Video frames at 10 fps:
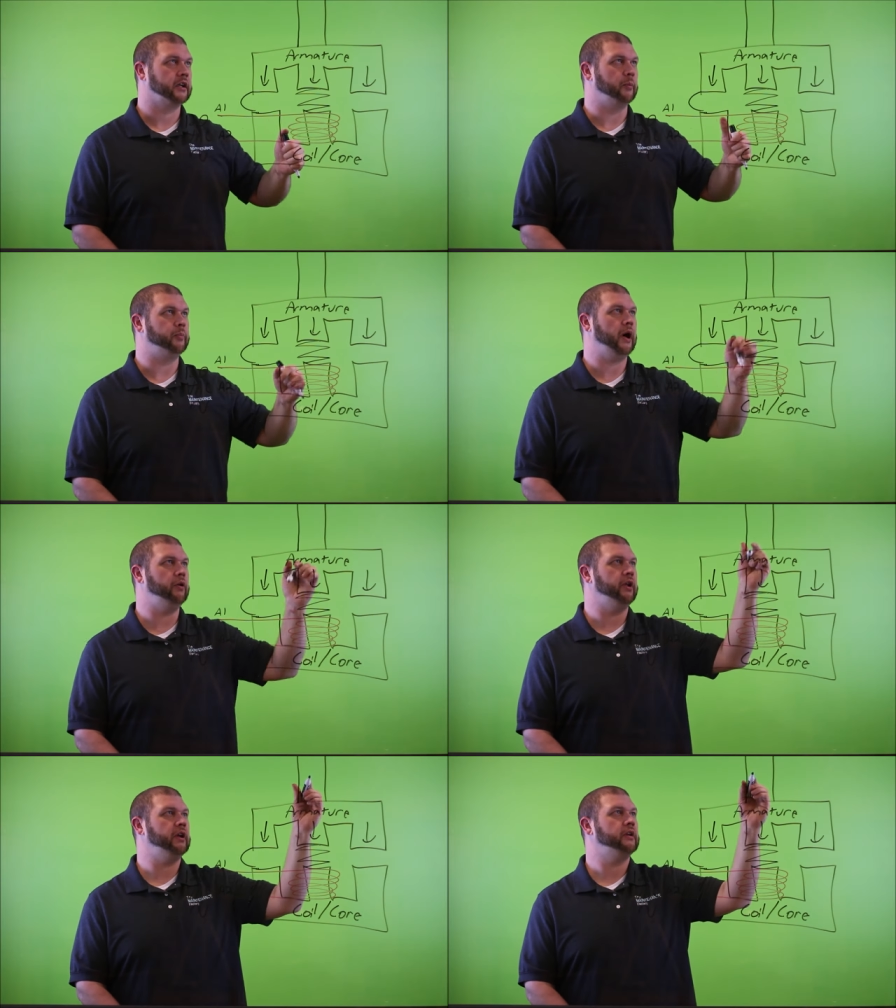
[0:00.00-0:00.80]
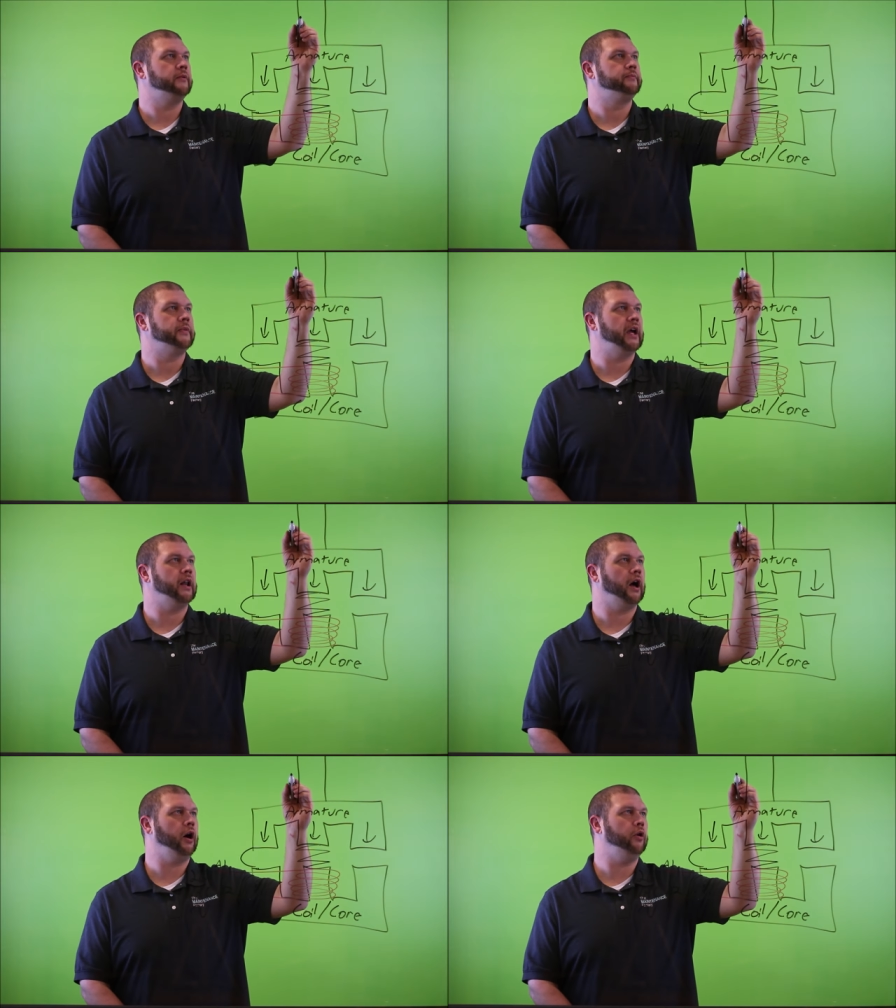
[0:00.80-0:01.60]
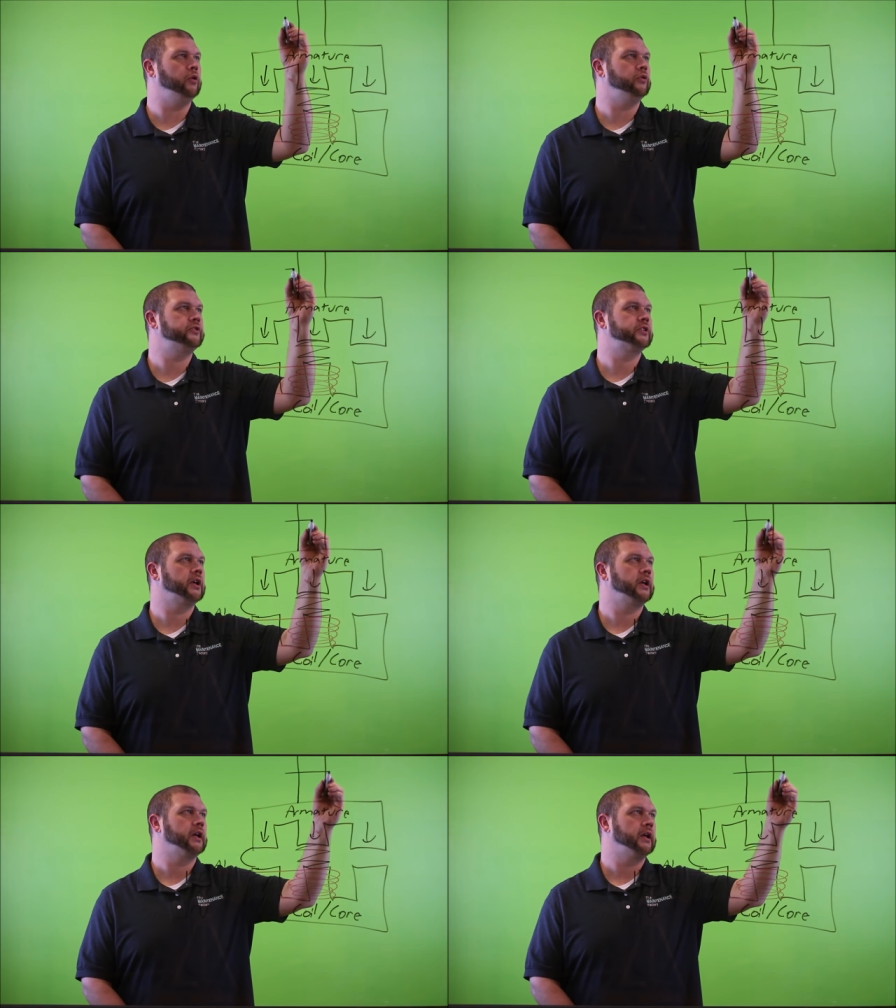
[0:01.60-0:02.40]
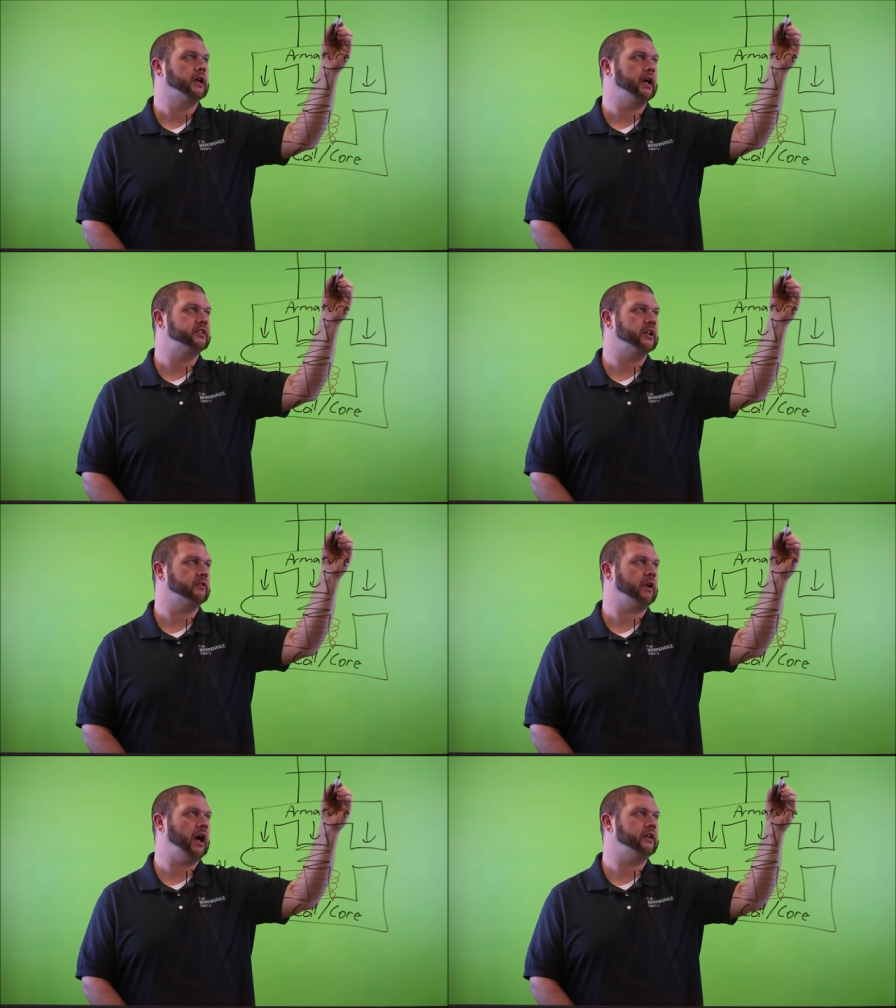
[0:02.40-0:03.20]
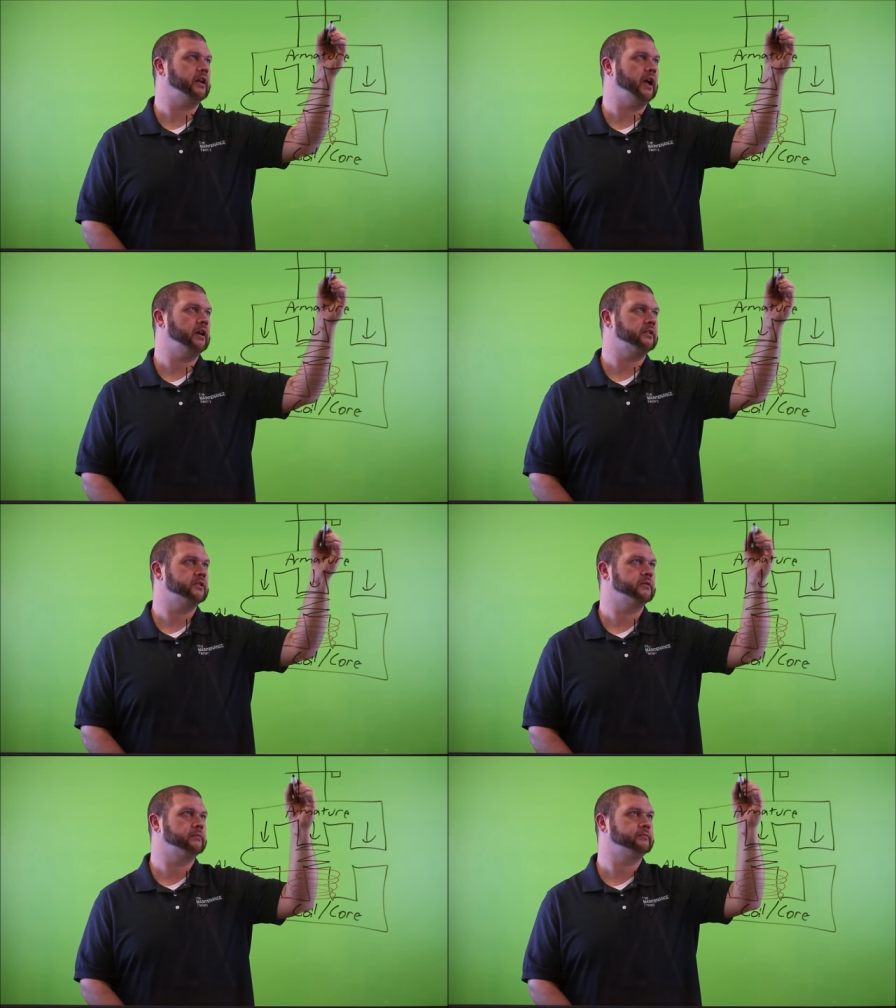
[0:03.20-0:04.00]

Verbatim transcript: component that holds a set of contacts.